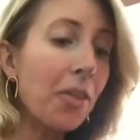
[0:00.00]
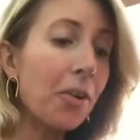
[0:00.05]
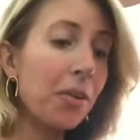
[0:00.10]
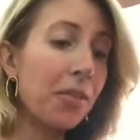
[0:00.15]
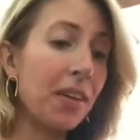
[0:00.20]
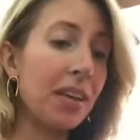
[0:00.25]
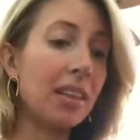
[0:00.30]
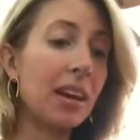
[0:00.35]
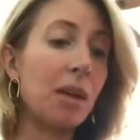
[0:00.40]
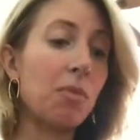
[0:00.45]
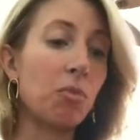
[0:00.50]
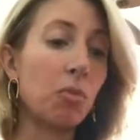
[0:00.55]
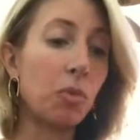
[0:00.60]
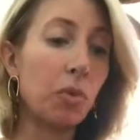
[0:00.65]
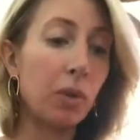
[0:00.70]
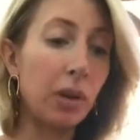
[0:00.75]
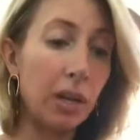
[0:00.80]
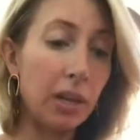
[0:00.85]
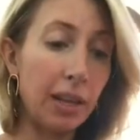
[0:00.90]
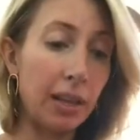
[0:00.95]
other thing that
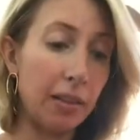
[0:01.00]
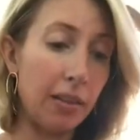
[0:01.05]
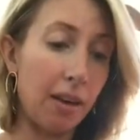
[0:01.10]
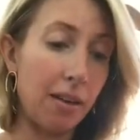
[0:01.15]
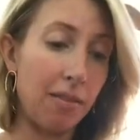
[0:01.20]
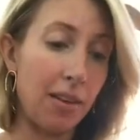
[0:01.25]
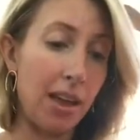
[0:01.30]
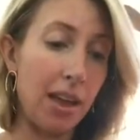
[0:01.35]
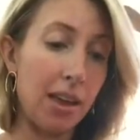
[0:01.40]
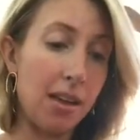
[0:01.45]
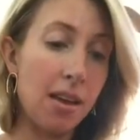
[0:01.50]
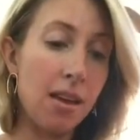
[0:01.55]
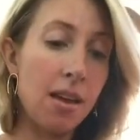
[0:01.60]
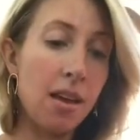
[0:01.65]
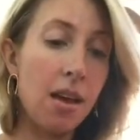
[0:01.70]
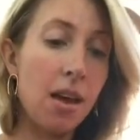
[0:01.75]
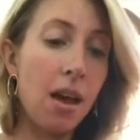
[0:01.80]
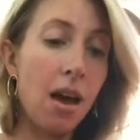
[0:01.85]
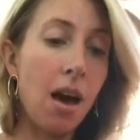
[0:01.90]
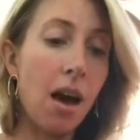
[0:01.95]
I'm really loving,
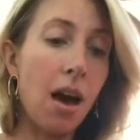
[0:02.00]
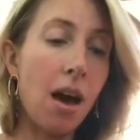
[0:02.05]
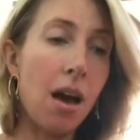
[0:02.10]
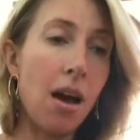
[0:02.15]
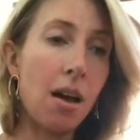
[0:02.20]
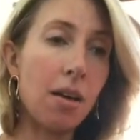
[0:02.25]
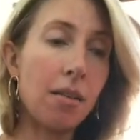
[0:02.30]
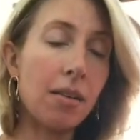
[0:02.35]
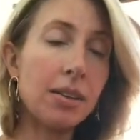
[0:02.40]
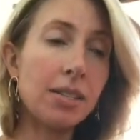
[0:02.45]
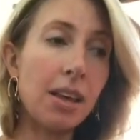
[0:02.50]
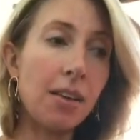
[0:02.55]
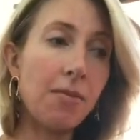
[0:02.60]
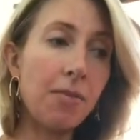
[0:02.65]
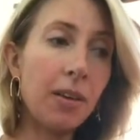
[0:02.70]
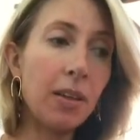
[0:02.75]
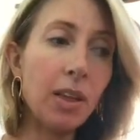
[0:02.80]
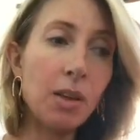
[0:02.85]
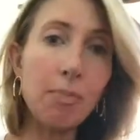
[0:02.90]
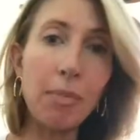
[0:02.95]
because I
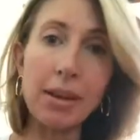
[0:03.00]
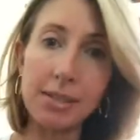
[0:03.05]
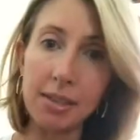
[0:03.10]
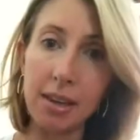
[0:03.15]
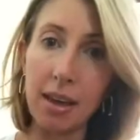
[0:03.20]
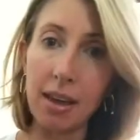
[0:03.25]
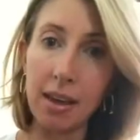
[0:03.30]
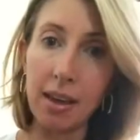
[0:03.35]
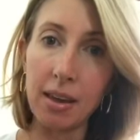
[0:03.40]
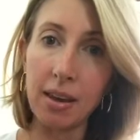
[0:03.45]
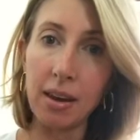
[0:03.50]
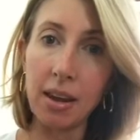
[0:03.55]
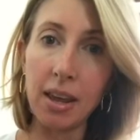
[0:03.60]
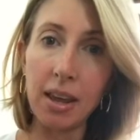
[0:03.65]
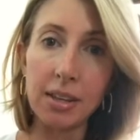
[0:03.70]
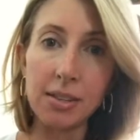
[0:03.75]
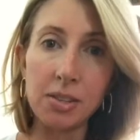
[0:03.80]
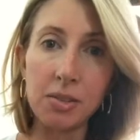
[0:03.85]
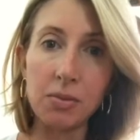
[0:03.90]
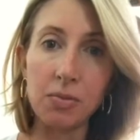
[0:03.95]
feel like my skin
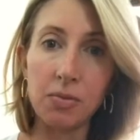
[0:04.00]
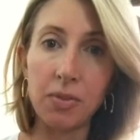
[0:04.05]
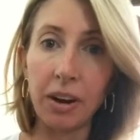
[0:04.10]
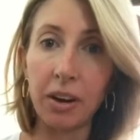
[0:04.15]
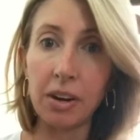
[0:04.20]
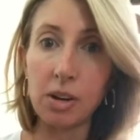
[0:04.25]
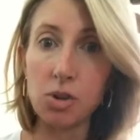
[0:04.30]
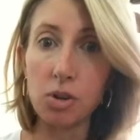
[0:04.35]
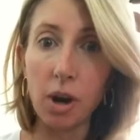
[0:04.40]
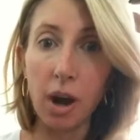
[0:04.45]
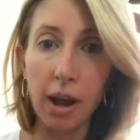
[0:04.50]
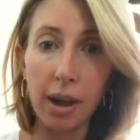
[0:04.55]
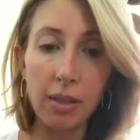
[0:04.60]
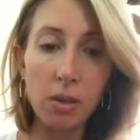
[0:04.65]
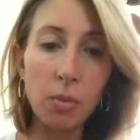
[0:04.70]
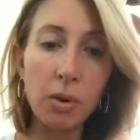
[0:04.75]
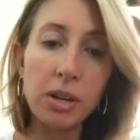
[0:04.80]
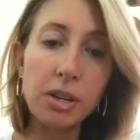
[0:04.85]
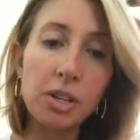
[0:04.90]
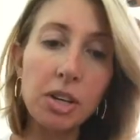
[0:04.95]
gets very dry
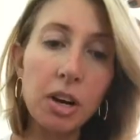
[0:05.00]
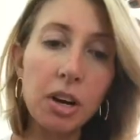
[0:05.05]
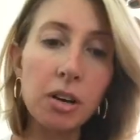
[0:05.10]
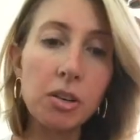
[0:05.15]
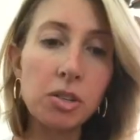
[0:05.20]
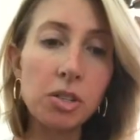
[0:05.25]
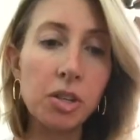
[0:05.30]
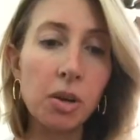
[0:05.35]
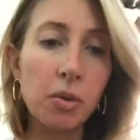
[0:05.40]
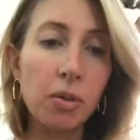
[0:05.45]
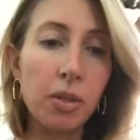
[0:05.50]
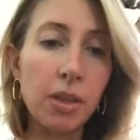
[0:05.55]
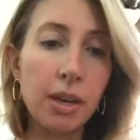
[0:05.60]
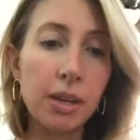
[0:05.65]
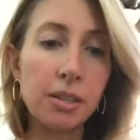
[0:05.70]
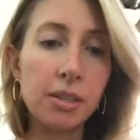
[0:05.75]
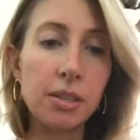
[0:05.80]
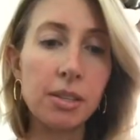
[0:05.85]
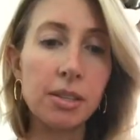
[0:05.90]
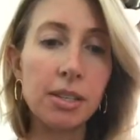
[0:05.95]
in the winter, so
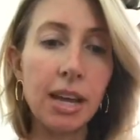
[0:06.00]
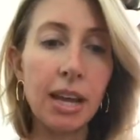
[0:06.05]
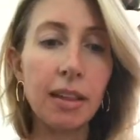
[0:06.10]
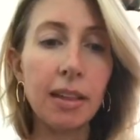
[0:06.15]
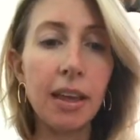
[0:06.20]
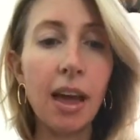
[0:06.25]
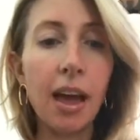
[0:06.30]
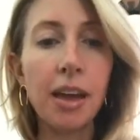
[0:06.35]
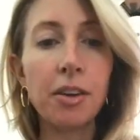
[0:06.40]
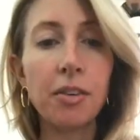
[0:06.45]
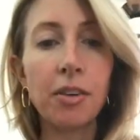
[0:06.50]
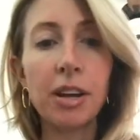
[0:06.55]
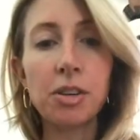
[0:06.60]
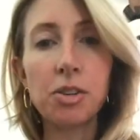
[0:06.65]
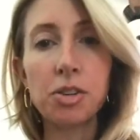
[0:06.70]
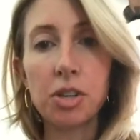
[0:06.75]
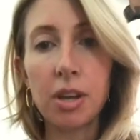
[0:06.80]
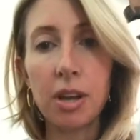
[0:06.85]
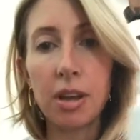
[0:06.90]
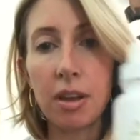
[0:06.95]
this Daily
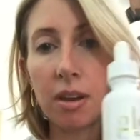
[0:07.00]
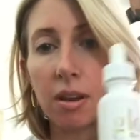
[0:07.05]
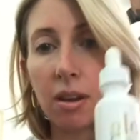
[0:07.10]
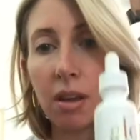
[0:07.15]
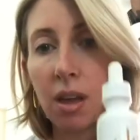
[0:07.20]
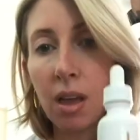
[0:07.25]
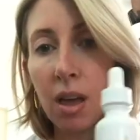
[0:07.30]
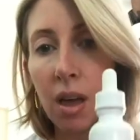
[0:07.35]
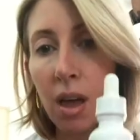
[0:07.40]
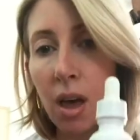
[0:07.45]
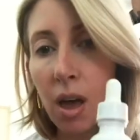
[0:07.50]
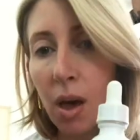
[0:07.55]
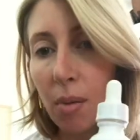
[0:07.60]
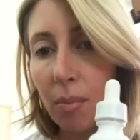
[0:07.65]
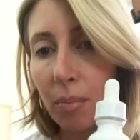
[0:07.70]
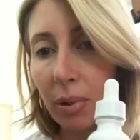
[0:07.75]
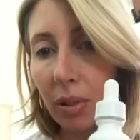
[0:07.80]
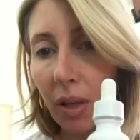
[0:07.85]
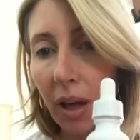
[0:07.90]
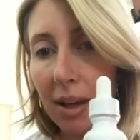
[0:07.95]
Hydration
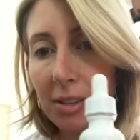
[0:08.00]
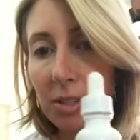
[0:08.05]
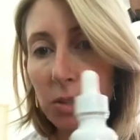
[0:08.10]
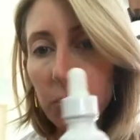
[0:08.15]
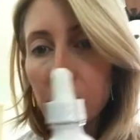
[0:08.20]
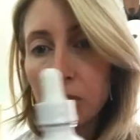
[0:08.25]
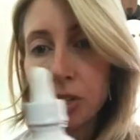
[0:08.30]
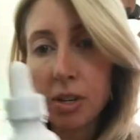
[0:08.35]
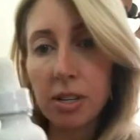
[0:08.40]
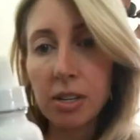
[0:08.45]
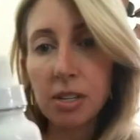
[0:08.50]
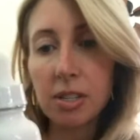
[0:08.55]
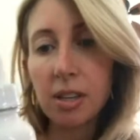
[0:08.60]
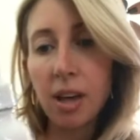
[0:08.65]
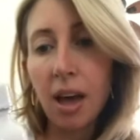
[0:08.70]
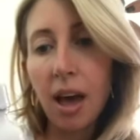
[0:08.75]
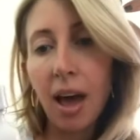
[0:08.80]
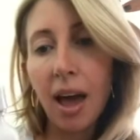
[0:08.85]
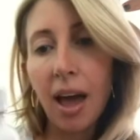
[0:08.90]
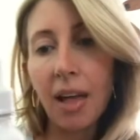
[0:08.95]
Plus, which
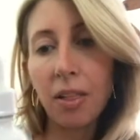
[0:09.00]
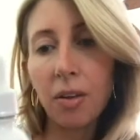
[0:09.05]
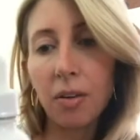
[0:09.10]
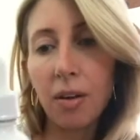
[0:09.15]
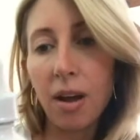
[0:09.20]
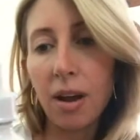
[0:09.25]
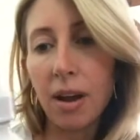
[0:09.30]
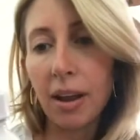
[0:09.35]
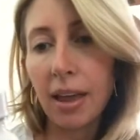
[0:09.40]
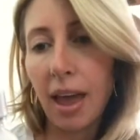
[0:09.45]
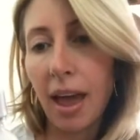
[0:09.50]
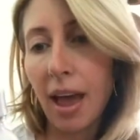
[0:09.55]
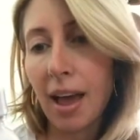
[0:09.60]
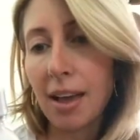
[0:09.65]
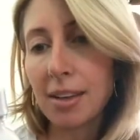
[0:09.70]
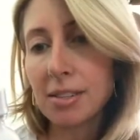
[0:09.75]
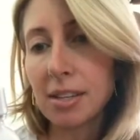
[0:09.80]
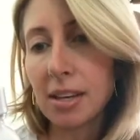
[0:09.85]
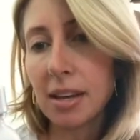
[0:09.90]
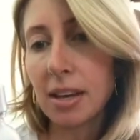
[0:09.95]
is hyaluronic
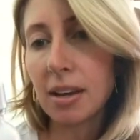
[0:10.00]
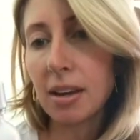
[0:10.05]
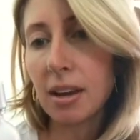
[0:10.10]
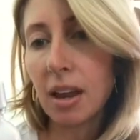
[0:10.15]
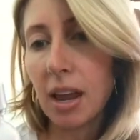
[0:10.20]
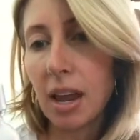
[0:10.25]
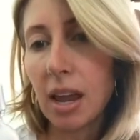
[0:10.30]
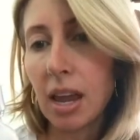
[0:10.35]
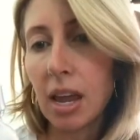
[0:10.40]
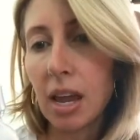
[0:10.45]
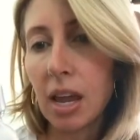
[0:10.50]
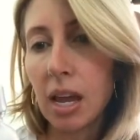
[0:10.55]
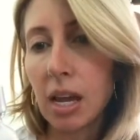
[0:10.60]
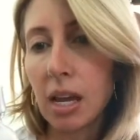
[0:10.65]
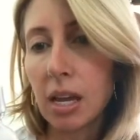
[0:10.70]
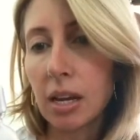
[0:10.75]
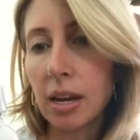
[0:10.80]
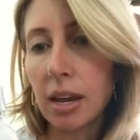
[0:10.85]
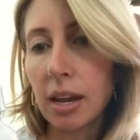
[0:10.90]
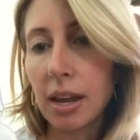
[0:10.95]
acid,
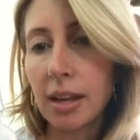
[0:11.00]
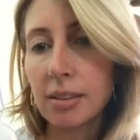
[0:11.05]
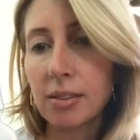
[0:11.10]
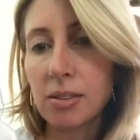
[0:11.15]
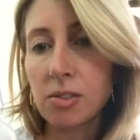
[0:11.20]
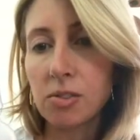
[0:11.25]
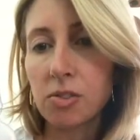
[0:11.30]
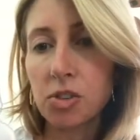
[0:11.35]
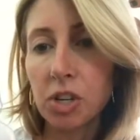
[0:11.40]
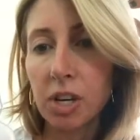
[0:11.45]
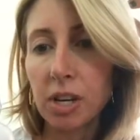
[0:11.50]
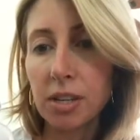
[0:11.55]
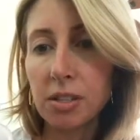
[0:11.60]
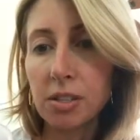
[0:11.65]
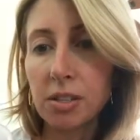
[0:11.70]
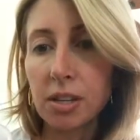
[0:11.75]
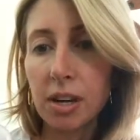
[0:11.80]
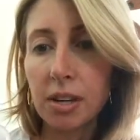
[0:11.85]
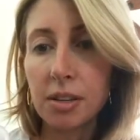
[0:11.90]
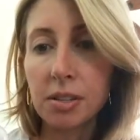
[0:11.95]
and it's
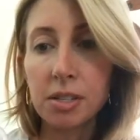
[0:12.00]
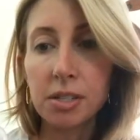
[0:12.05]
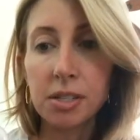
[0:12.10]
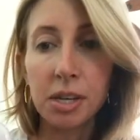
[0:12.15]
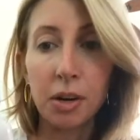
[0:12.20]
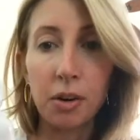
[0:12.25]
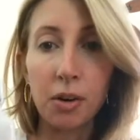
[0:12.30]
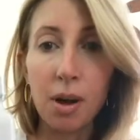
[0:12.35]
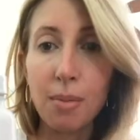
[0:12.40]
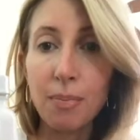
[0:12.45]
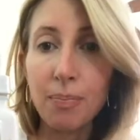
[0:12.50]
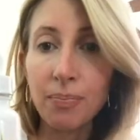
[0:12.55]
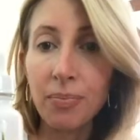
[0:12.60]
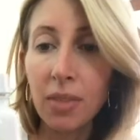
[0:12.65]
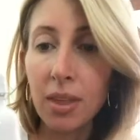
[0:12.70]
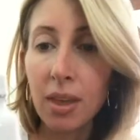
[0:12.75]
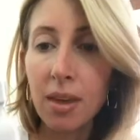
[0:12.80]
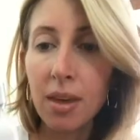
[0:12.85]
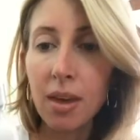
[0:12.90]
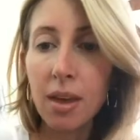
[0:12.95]
just a serum,
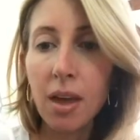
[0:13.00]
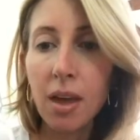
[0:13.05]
